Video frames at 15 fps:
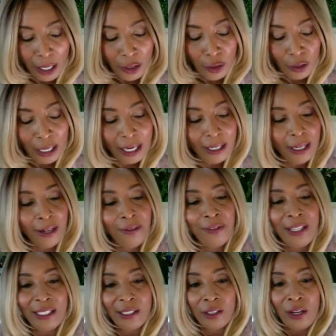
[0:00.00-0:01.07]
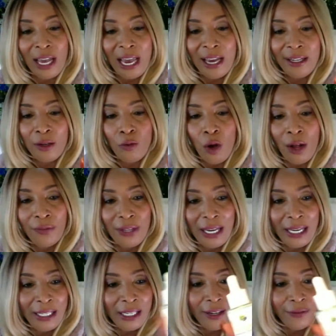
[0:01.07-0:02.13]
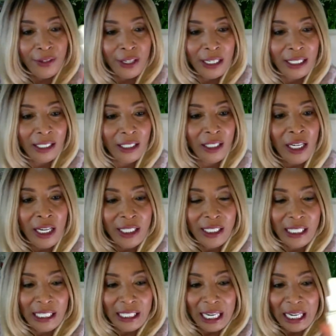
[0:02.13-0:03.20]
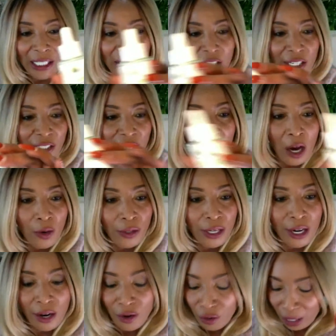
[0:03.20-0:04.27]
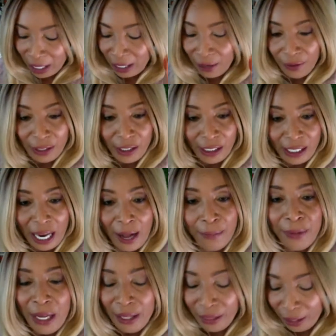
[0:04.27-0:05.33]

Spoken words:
You can give this to anyone, any of your little teenagers out there, you can give it to them.